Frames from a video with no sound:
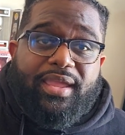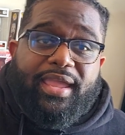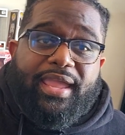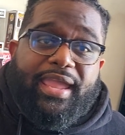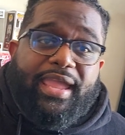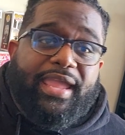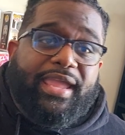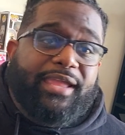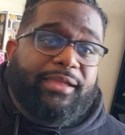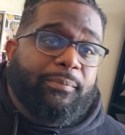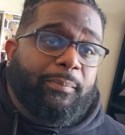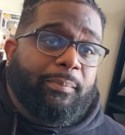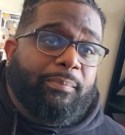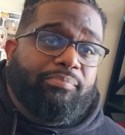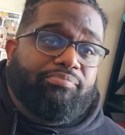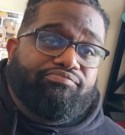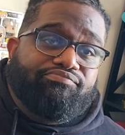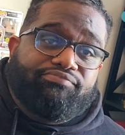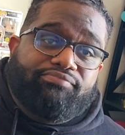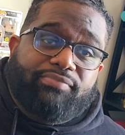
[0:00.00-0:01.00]
And
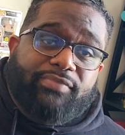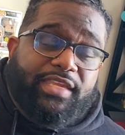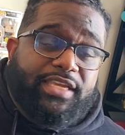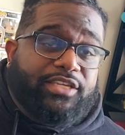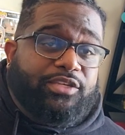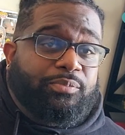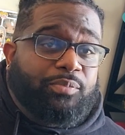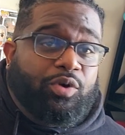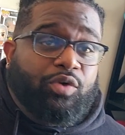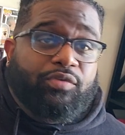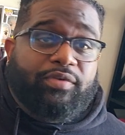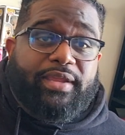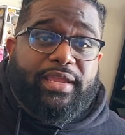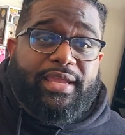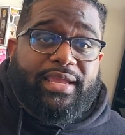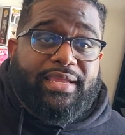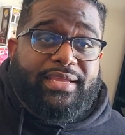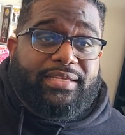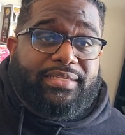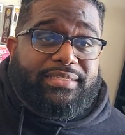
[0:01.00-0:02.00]
this movie
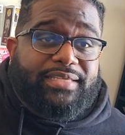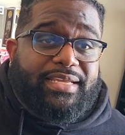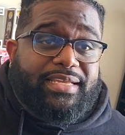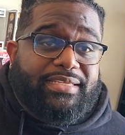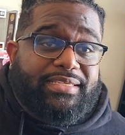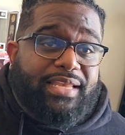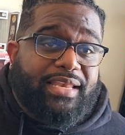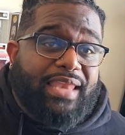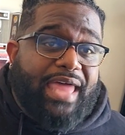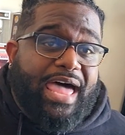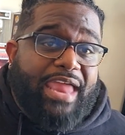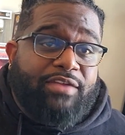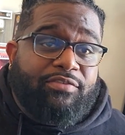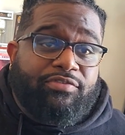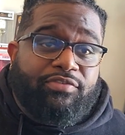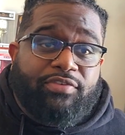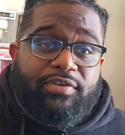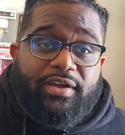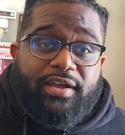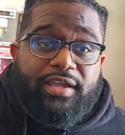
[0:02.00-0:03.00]
is is a lot of
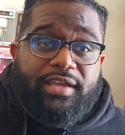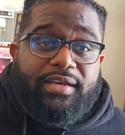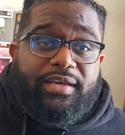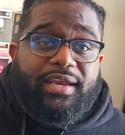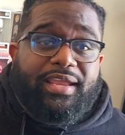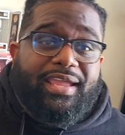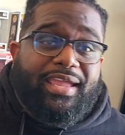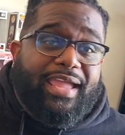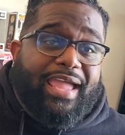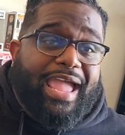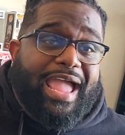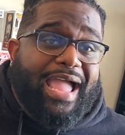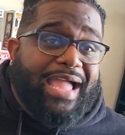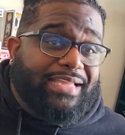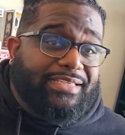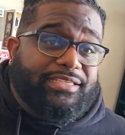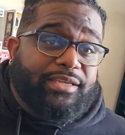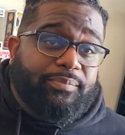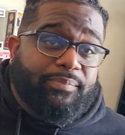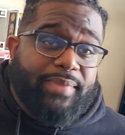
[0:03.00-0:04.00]
fun. It
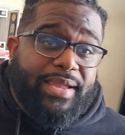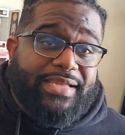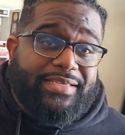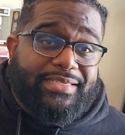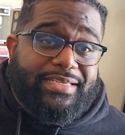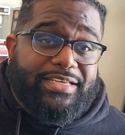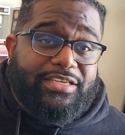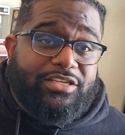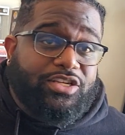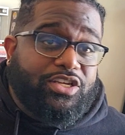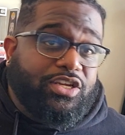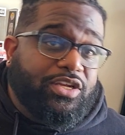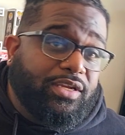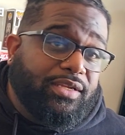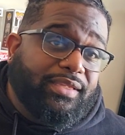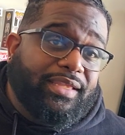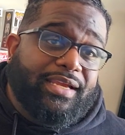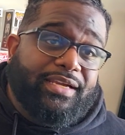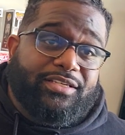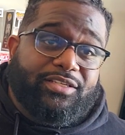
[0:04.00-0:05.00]
has a message.
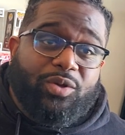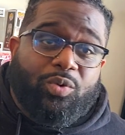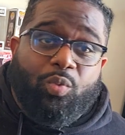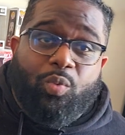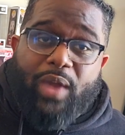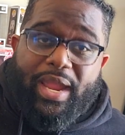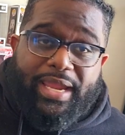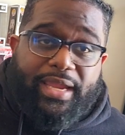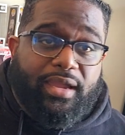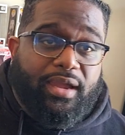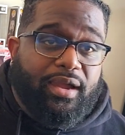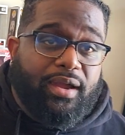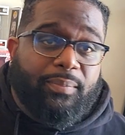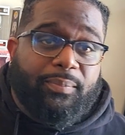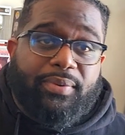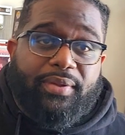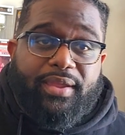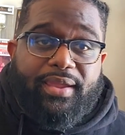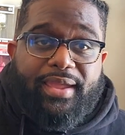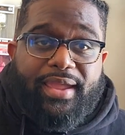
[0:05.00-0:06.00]
There's a wake up
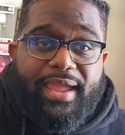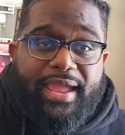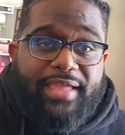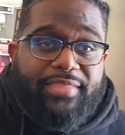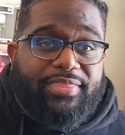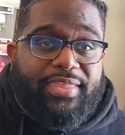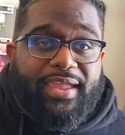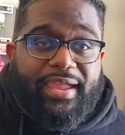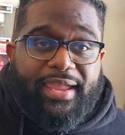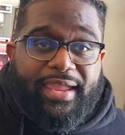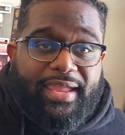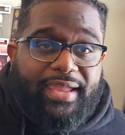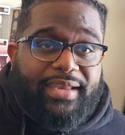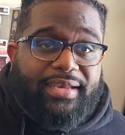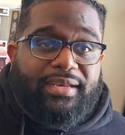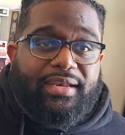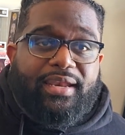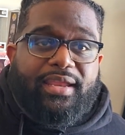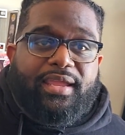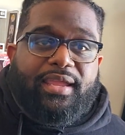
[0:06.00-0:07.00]
at the
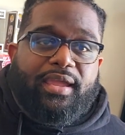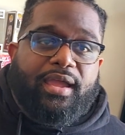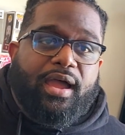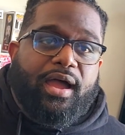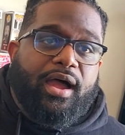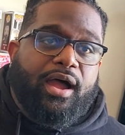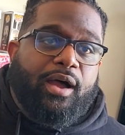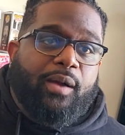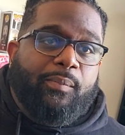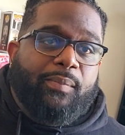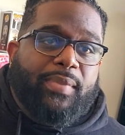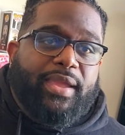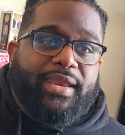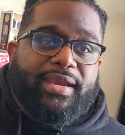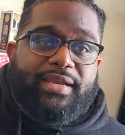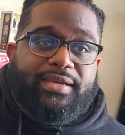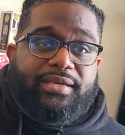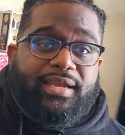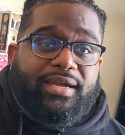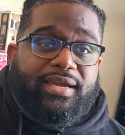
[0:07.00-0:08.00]
end, um, and
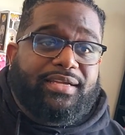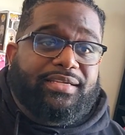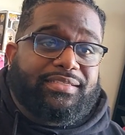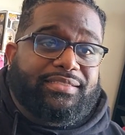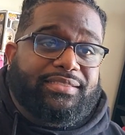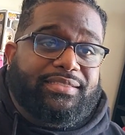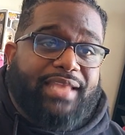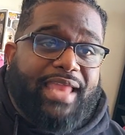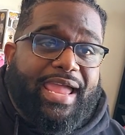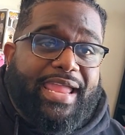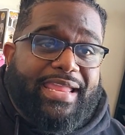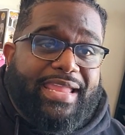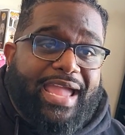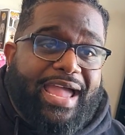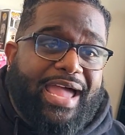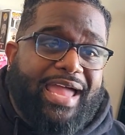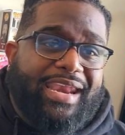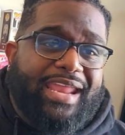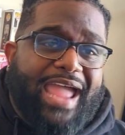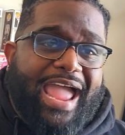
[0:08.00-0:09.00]
it does like
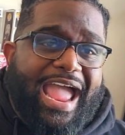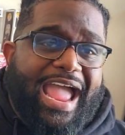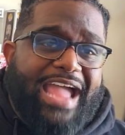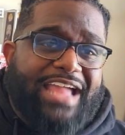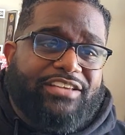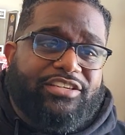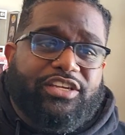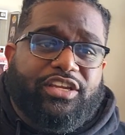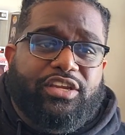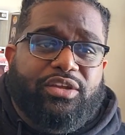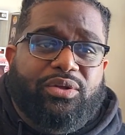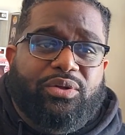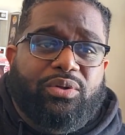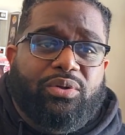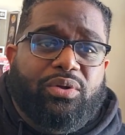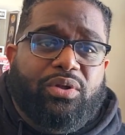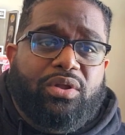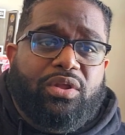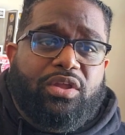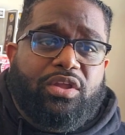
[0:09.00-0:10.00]
kind of ask you,
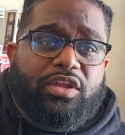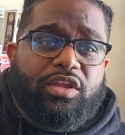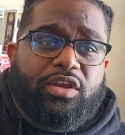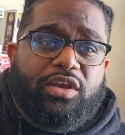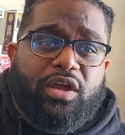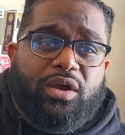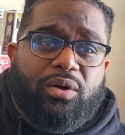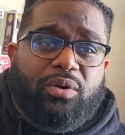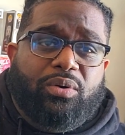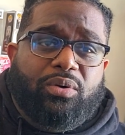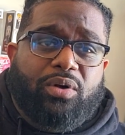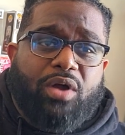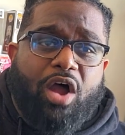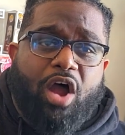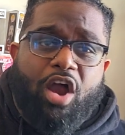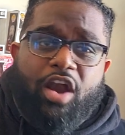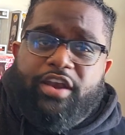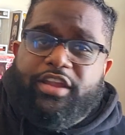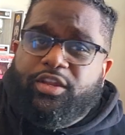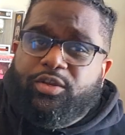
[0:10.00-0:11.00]
you know,
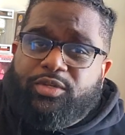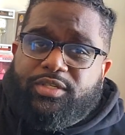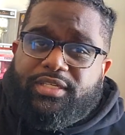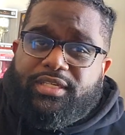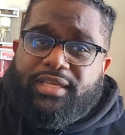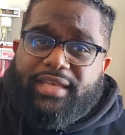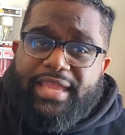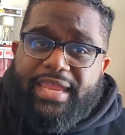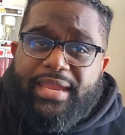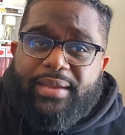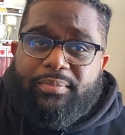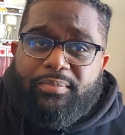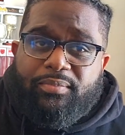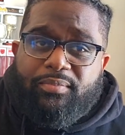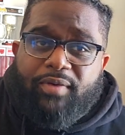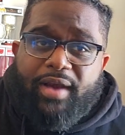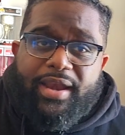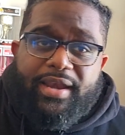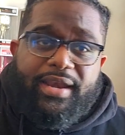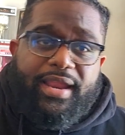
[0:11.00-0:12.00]
are you asleep
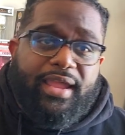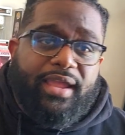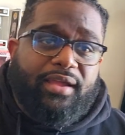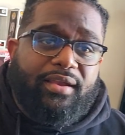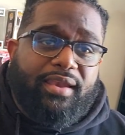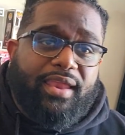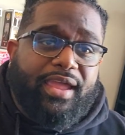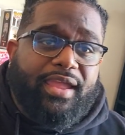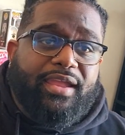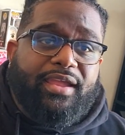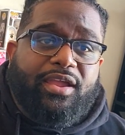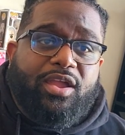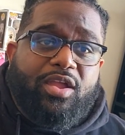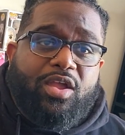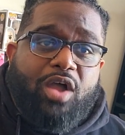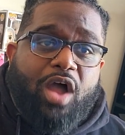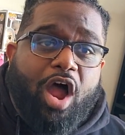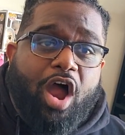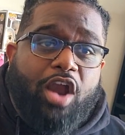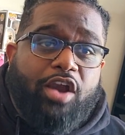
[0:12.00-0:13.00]
right now? Like,
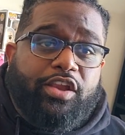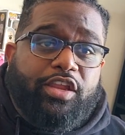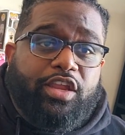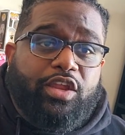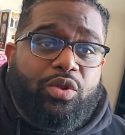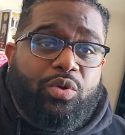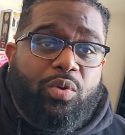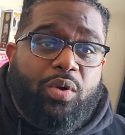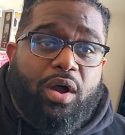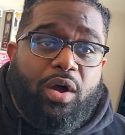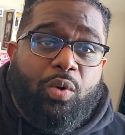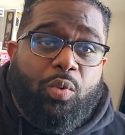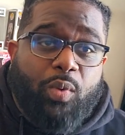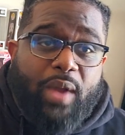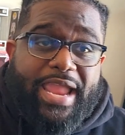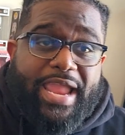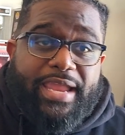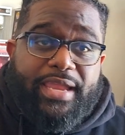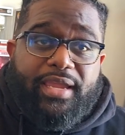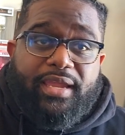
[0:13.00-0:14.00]
are you
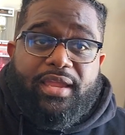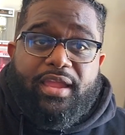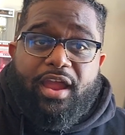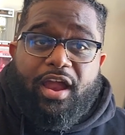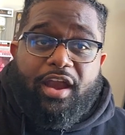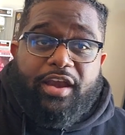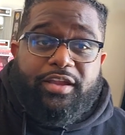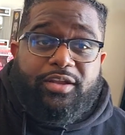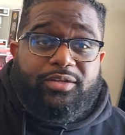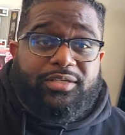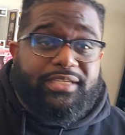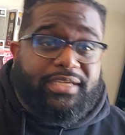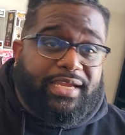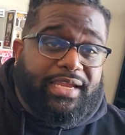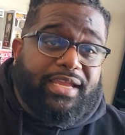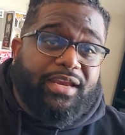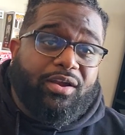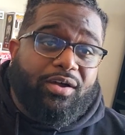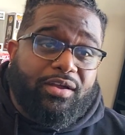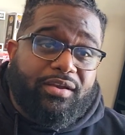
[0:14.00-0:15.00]
awake? Are you
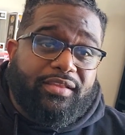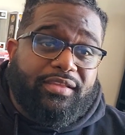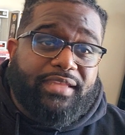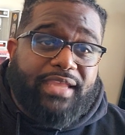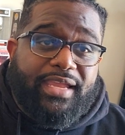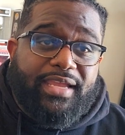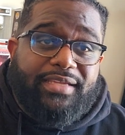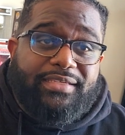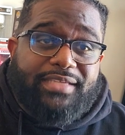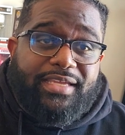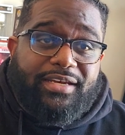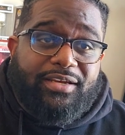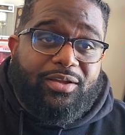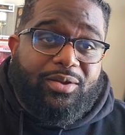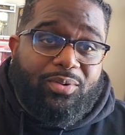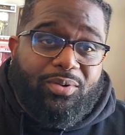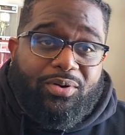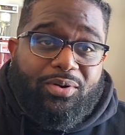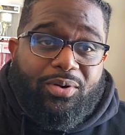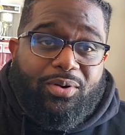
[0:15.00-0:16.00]
seeing all the things that are
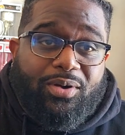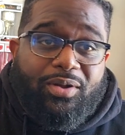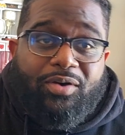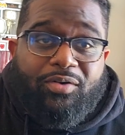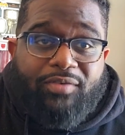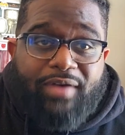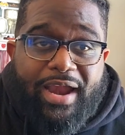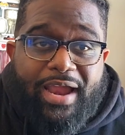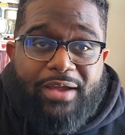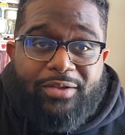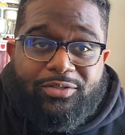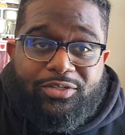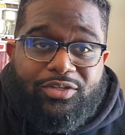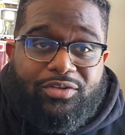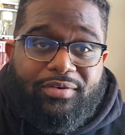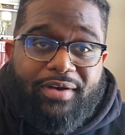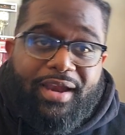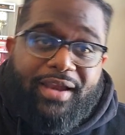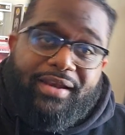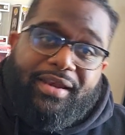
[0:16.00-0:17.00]
going on around you
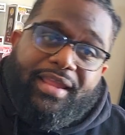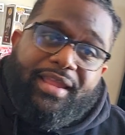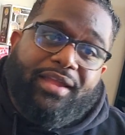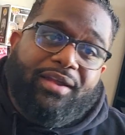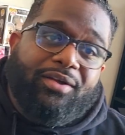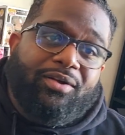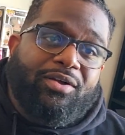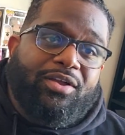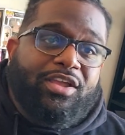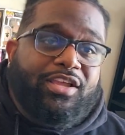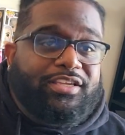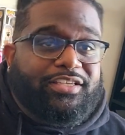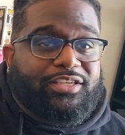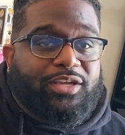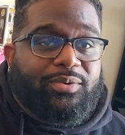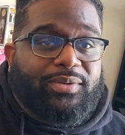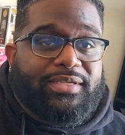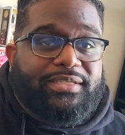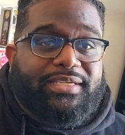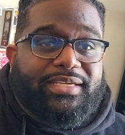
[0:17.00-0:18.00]
right now?
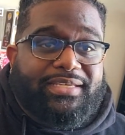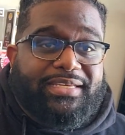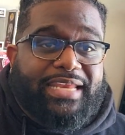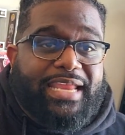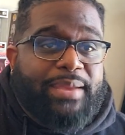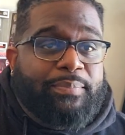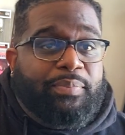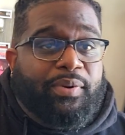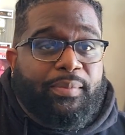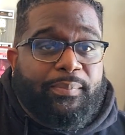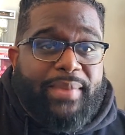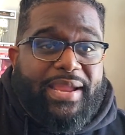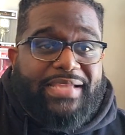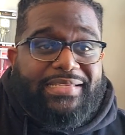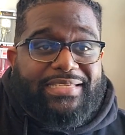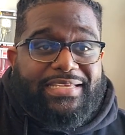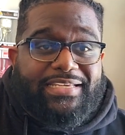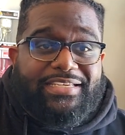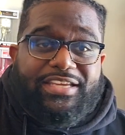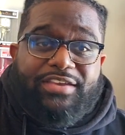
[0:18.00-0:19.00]
So it's a deeper
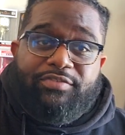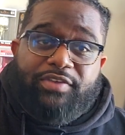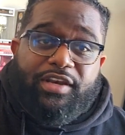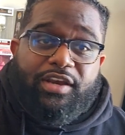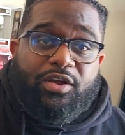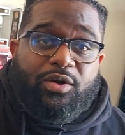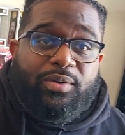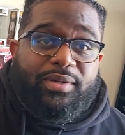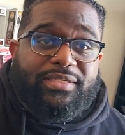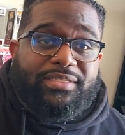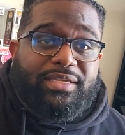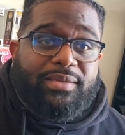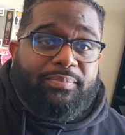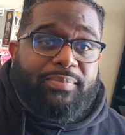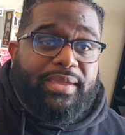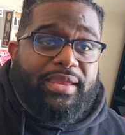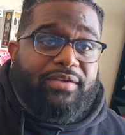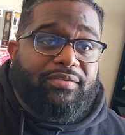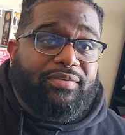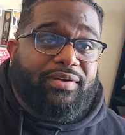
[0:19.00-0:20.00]
message, even though it's a
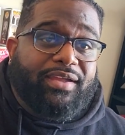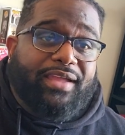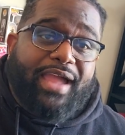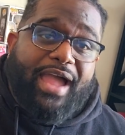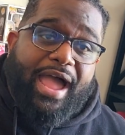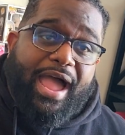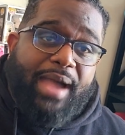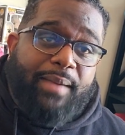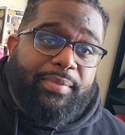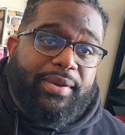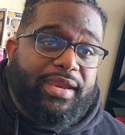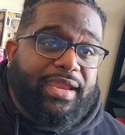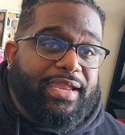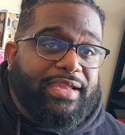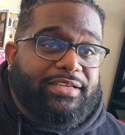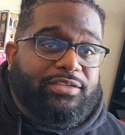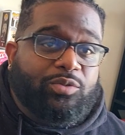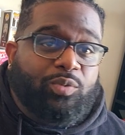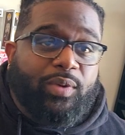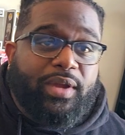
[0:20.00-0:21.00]
bit of a comedy
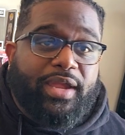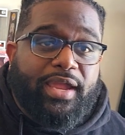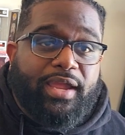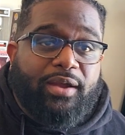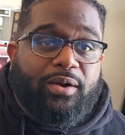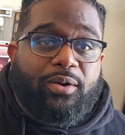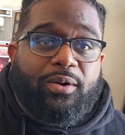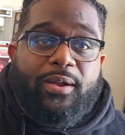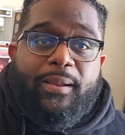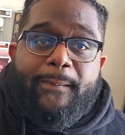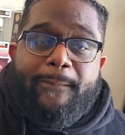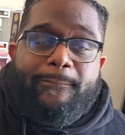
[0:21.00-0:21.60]
as well.